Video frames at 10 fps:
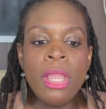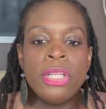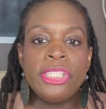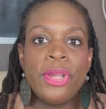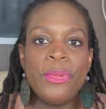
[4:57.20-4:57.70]

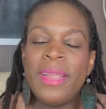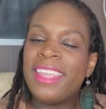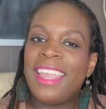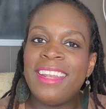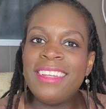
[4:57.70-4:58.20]
So
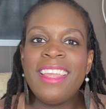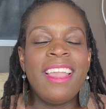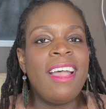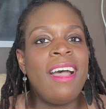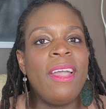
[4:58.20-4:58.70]
again,
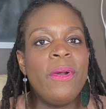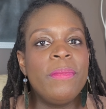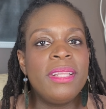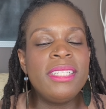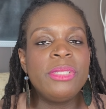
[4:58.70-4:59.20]
I hope
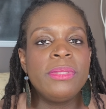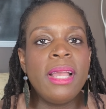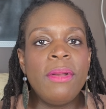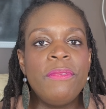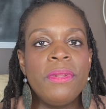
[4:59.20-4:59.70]
that this was
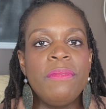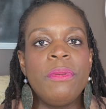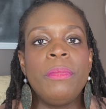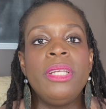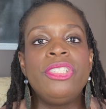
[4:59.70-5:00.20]
helpful
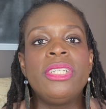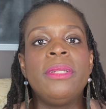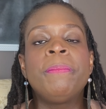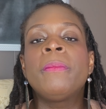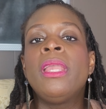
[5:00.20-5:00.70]

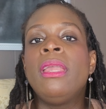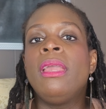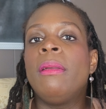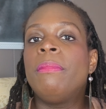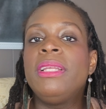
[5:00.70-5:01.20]
information.
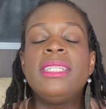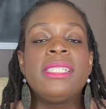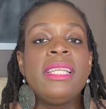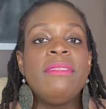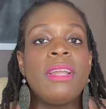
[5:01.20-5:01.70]
Please
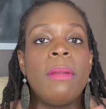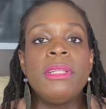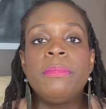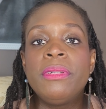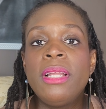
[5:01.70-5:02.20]
leave
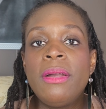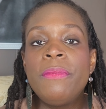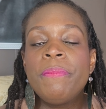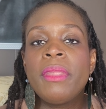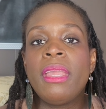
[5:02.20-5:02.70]
comments
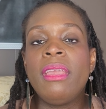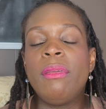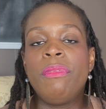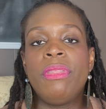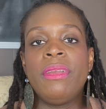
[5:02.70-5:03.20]
below.
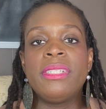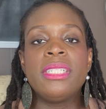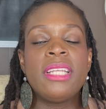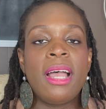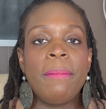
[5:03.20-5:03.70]
If there's a
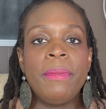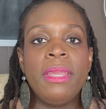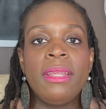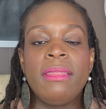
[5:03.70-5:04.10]
topic